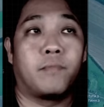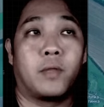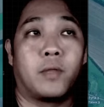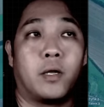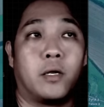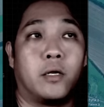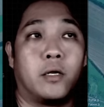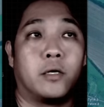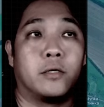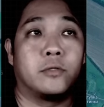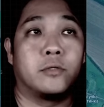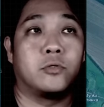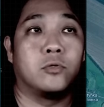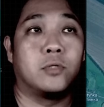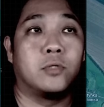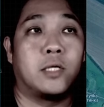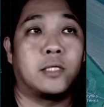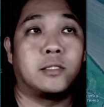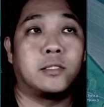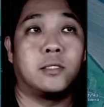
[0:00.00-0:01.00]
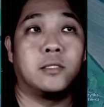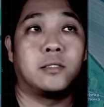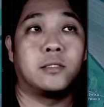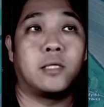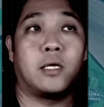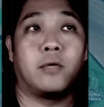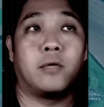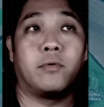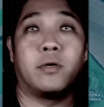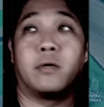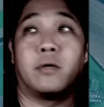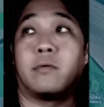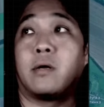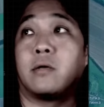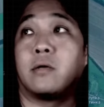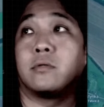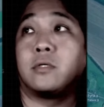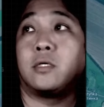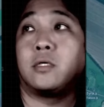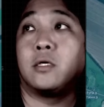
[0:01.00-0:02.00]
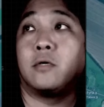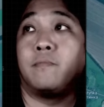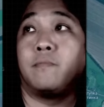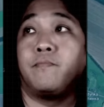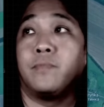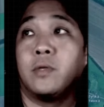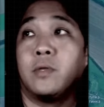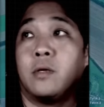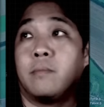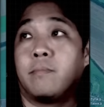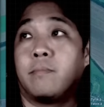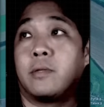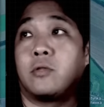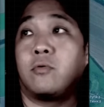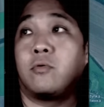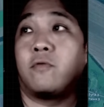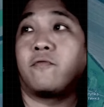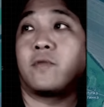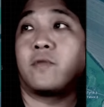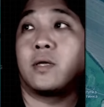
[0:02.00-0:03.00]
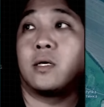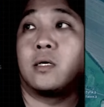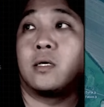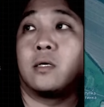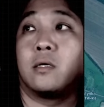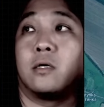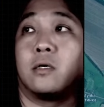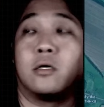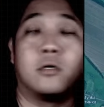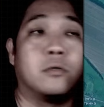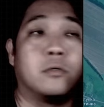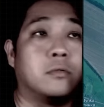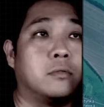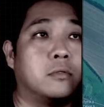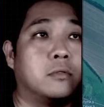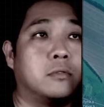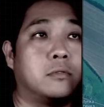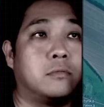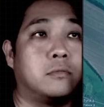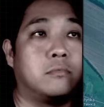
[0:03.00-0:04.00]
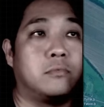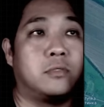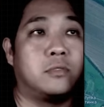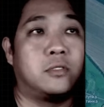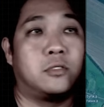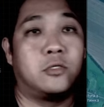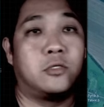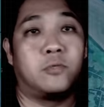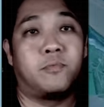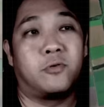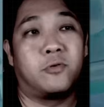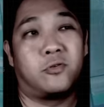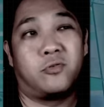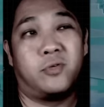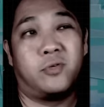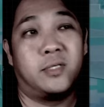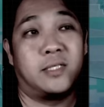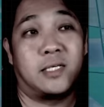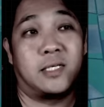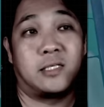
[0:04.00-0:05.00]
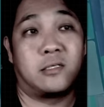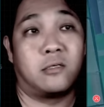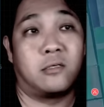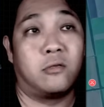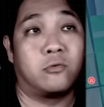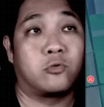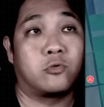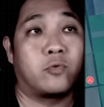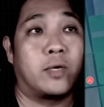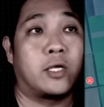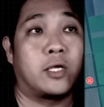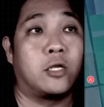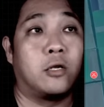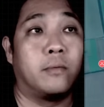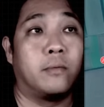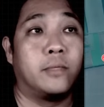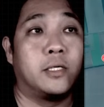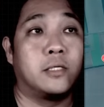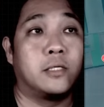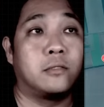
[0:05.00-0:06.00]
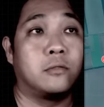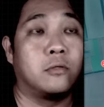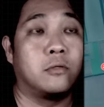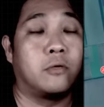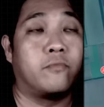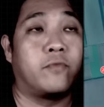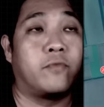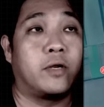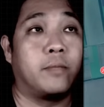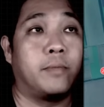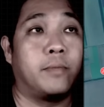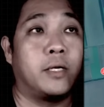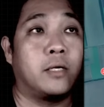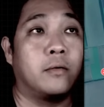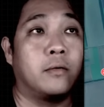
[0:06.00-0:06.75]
And so that's this area around here. Petrivka is 0.36 square kilometers, not very big.